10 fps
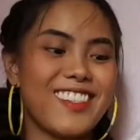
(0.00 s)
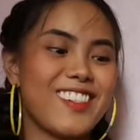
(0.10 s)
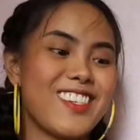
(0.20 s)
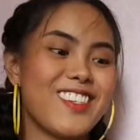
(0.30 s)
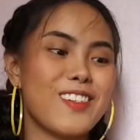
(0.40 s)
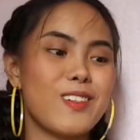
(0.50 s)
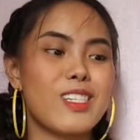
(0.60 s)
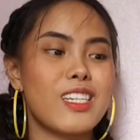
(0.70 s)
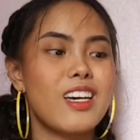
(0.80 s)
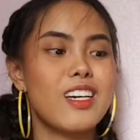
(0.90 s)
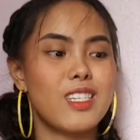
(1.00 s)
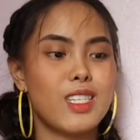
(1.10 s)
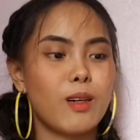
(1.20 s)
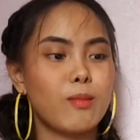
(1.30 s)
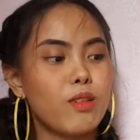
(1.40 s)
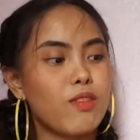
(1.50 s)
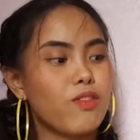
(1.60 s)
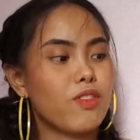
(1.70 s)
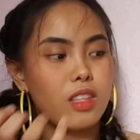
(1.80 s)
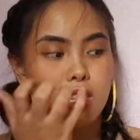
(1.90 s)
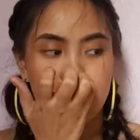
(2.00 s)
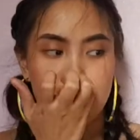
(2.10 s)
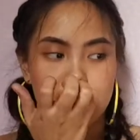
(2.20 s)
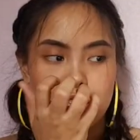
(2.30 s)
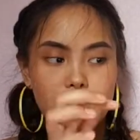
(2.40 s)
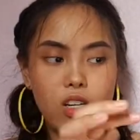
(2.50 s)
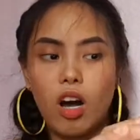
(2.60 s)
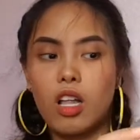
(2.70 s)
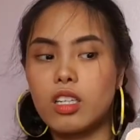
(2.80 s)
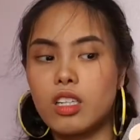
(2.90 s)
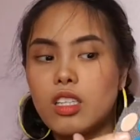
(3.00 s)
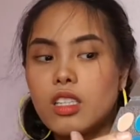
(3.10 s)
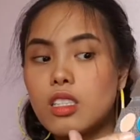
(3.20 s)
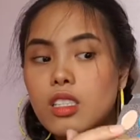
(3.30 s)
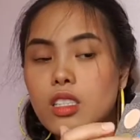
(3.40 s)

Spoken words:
to use some of these colors.